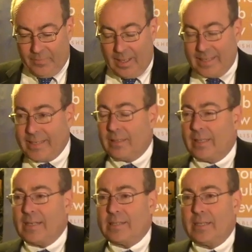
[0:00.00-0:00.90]
Now, I take a
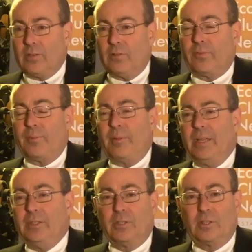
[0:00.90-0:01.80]
lot of signal from the
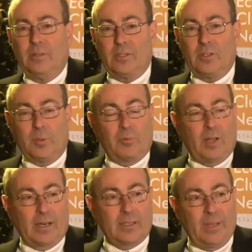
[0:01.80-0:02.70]
major consumer
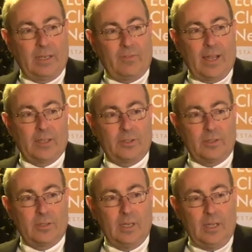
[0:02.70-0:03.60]
products
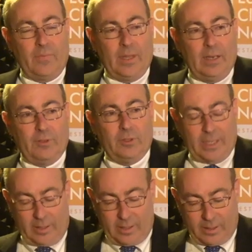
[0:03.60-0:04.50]
manufacturers. And if you
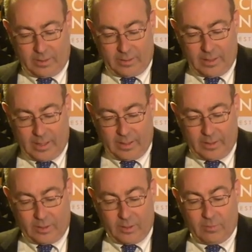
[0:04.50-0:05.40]
look at
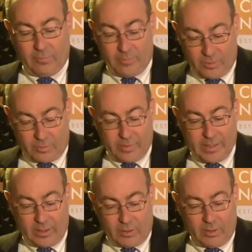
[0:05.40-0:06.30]
their most
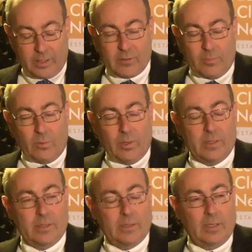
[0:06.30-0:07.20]
recent earnings
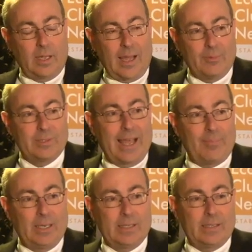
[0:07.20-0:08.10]
reports, I was
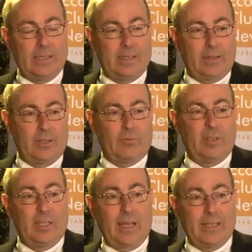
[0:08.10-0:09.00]
happy to see that their
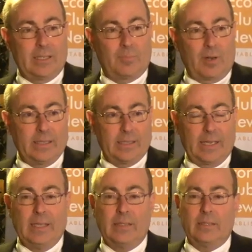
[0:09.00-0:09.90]
realized price
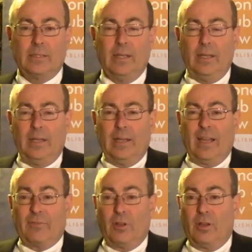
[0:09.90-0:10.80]
gains
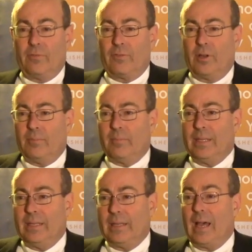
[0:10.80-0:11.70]
have gone from
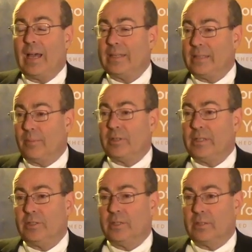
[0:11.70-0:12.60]
in the high double
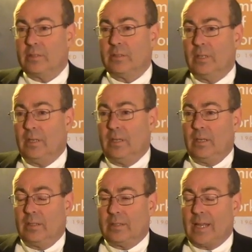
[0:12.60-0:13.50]
digits,
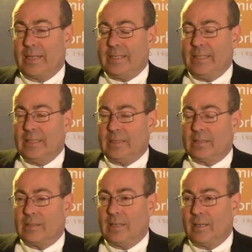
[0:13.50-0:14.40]
high teens,